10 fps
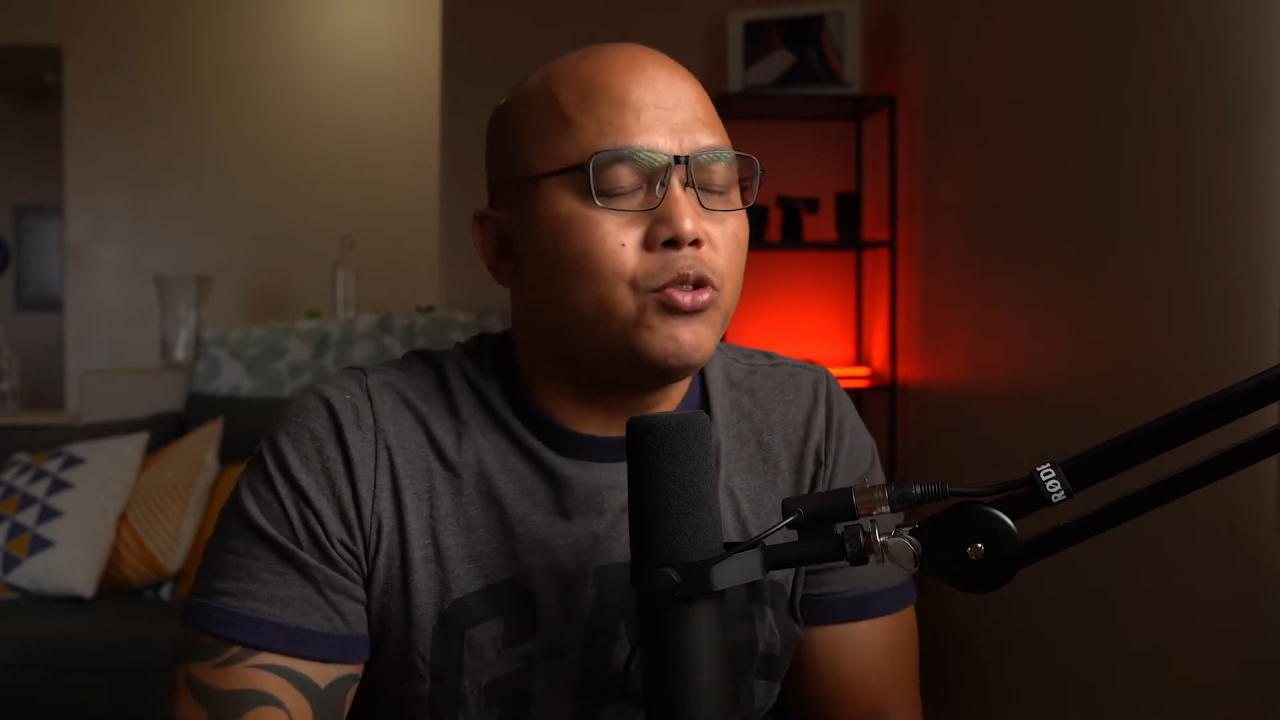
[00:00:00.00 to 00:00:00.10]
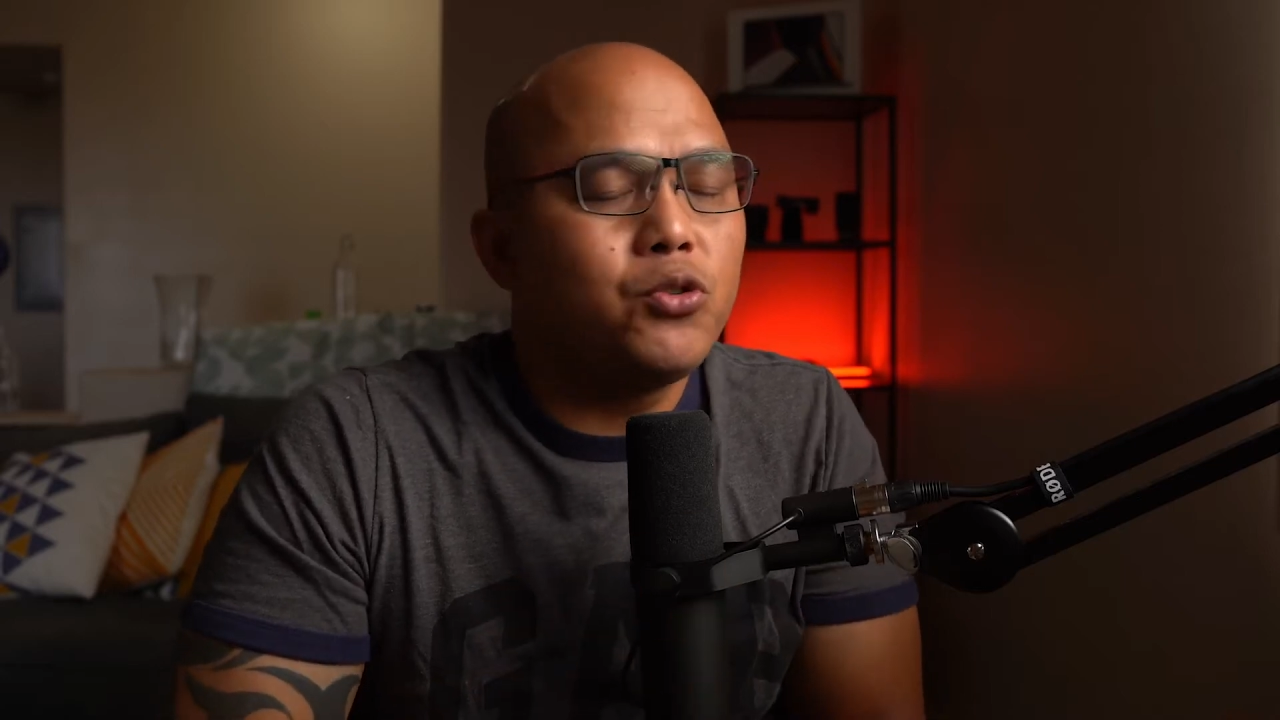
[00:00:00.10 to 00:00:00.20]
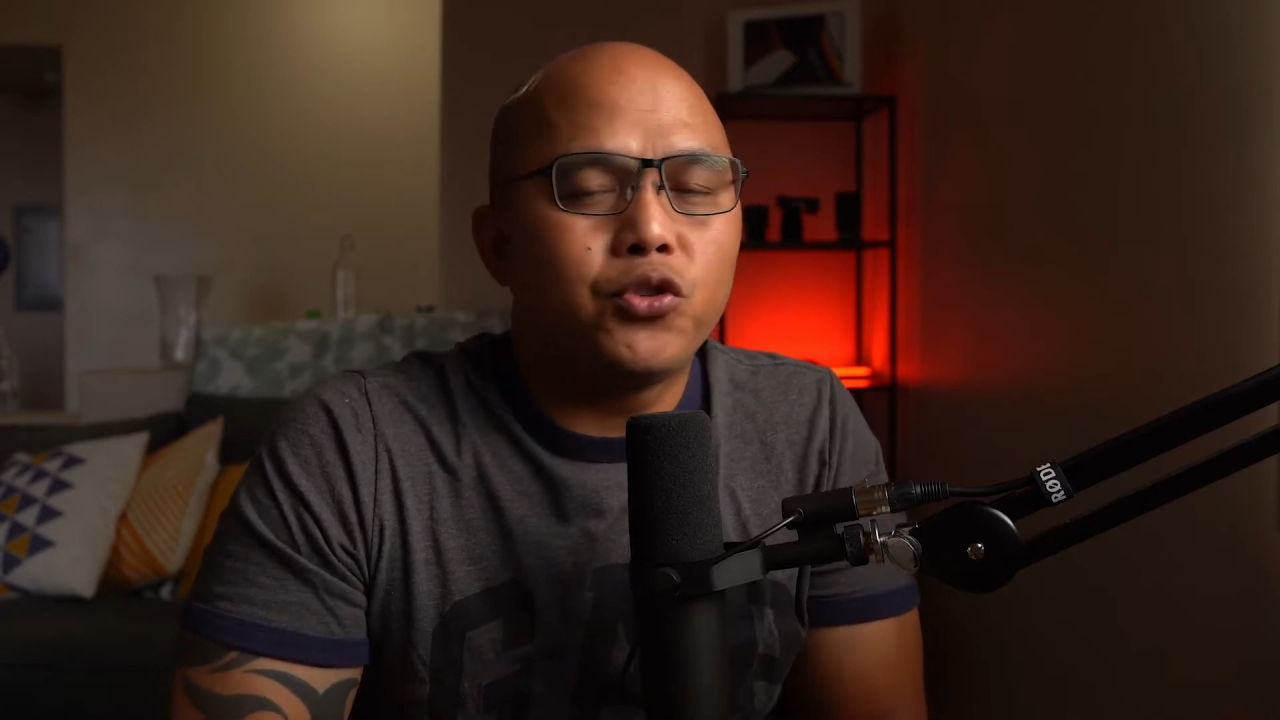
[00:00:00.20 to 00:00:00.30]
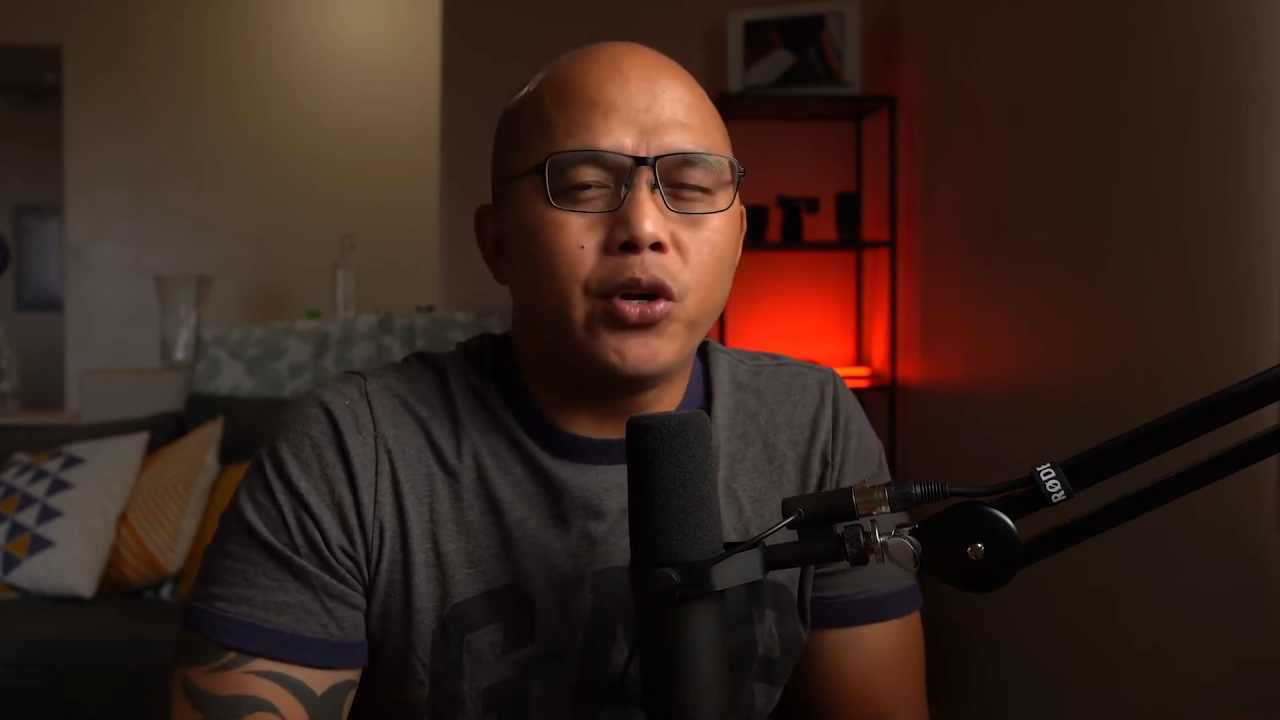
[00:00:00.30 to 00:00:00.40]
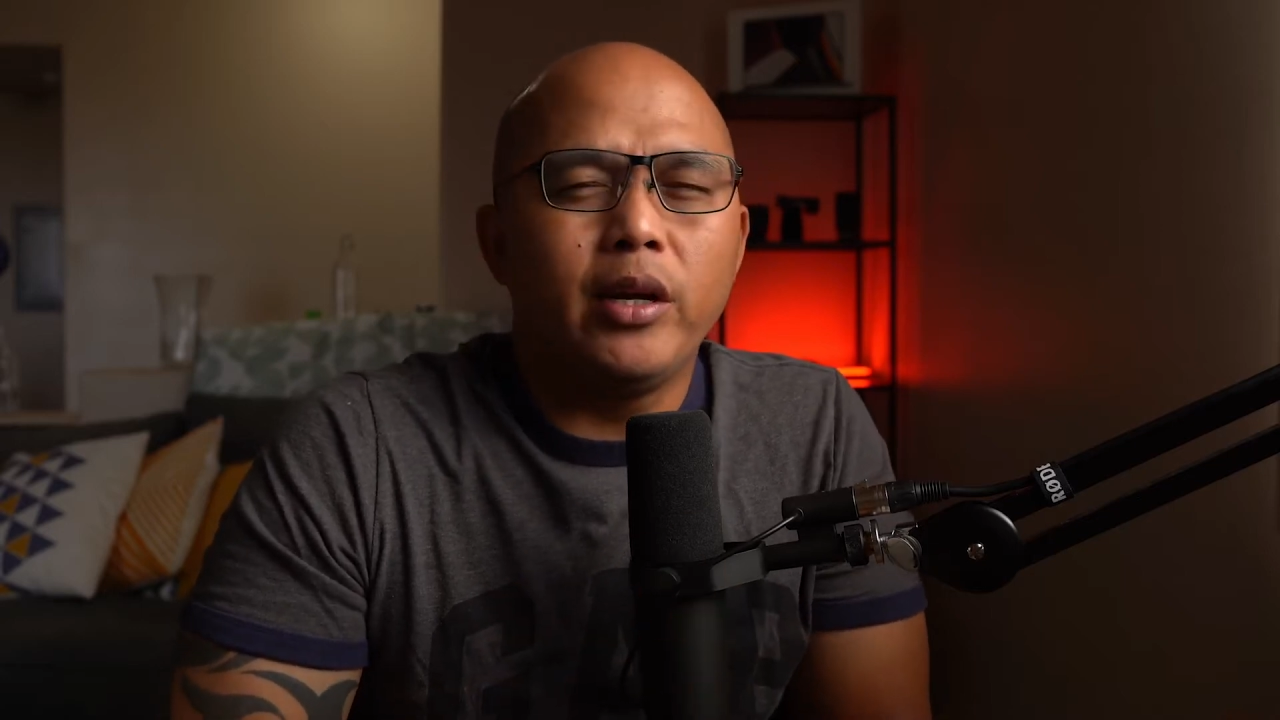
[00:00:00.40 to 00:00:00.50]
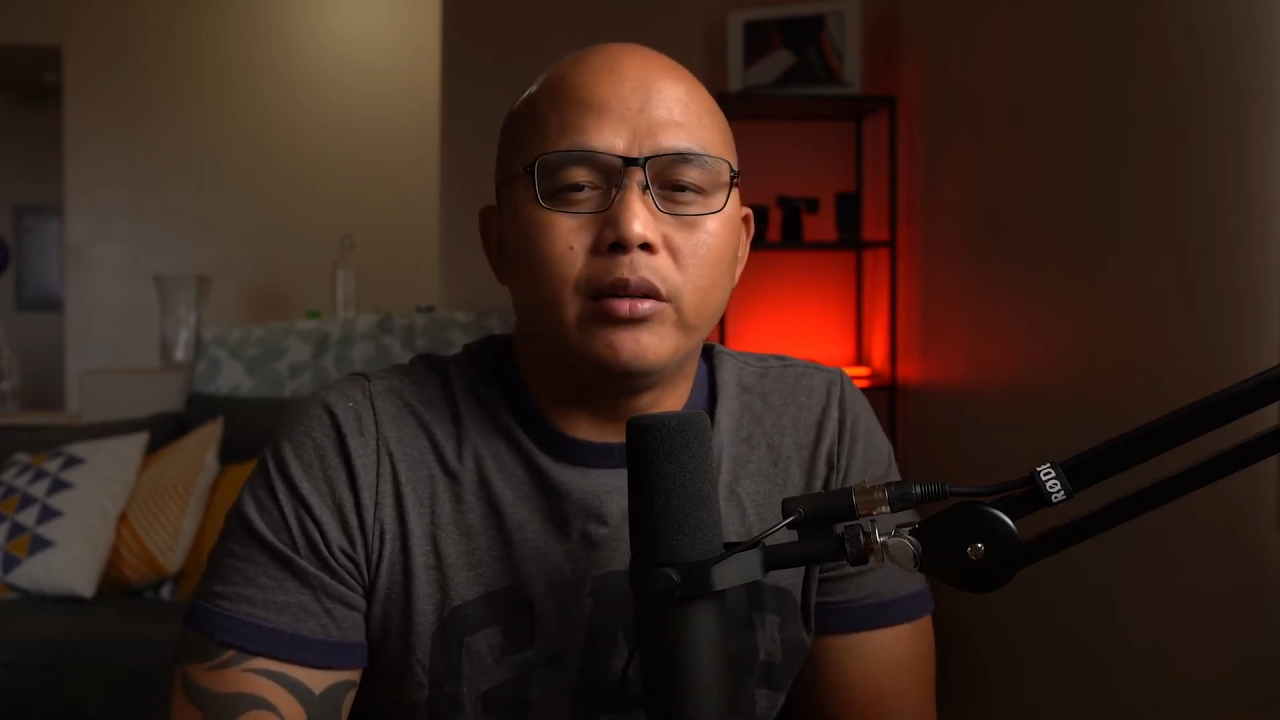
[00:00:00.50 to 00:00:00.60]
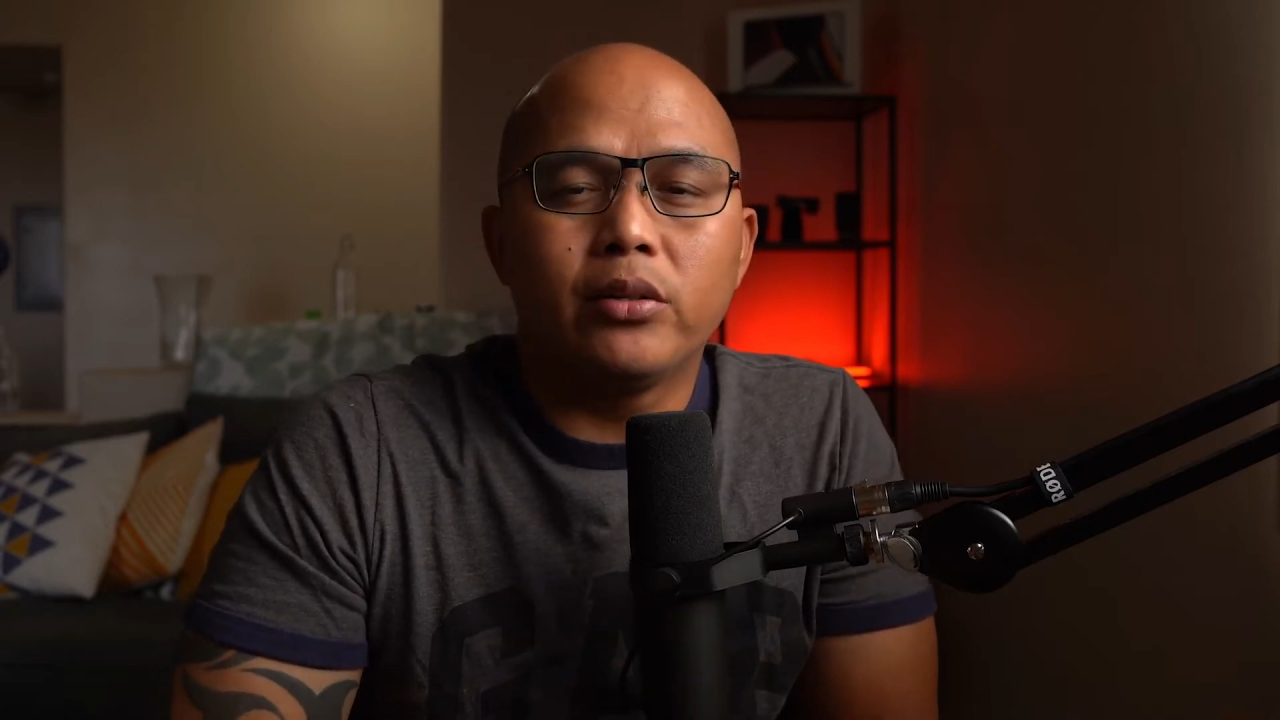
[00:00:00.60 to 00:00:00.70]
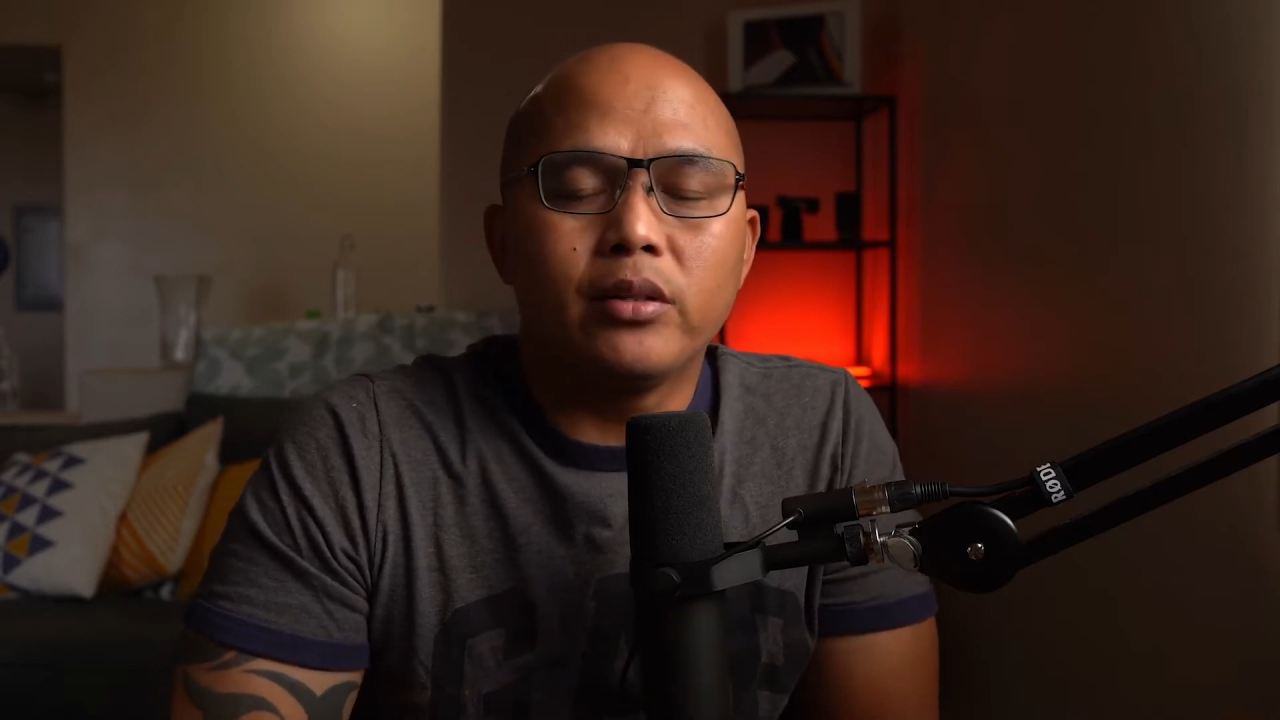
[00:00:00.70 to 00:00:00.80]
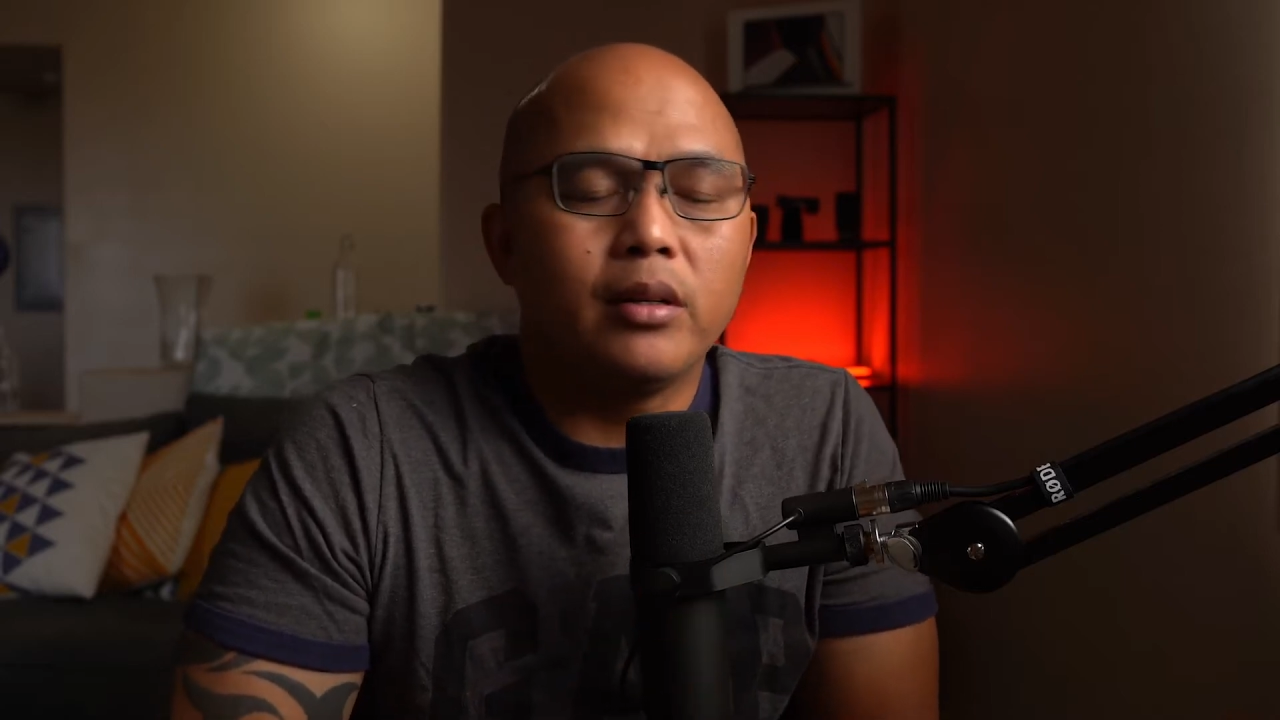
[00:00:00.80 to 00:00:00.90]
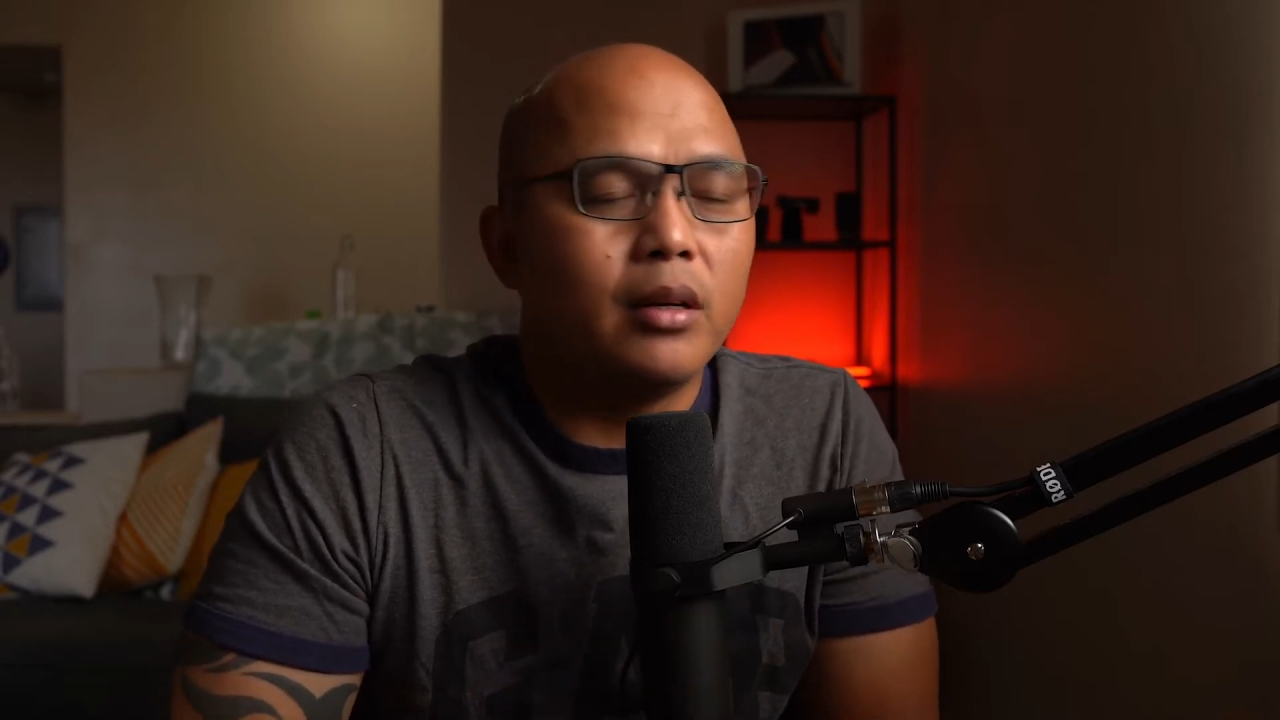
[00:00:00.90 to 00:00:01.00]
new trailers.